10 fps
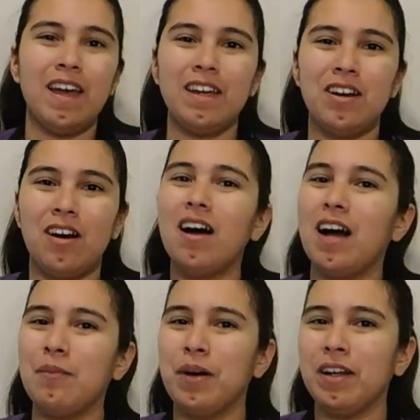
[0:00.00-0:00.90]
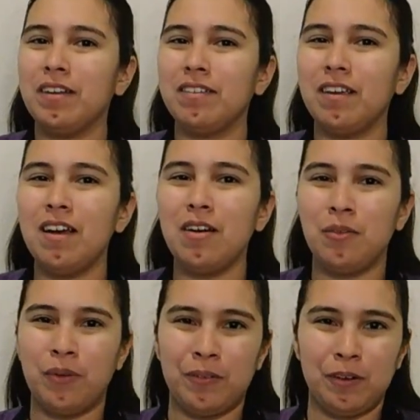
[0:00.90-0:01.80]
Hey y'all, I'm Marisa
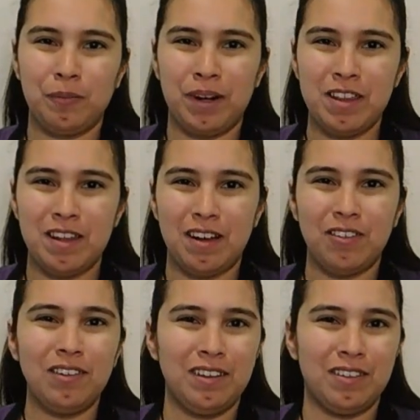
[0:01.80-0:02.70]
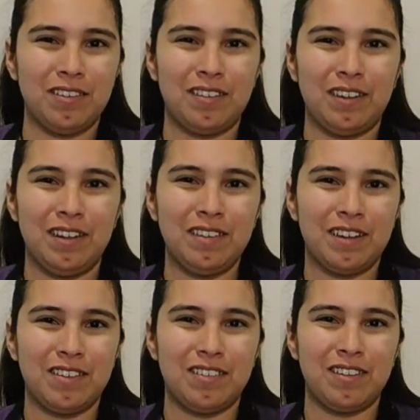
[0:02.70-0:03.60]
and welcome to my channel, Little Celine's
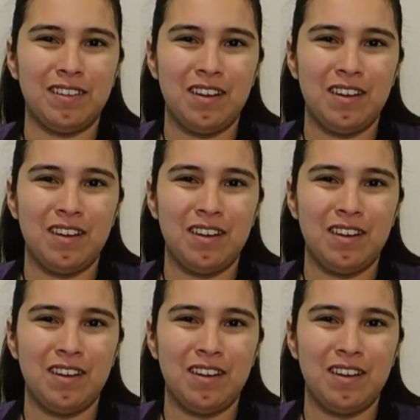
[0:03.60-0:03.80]
Kitchen.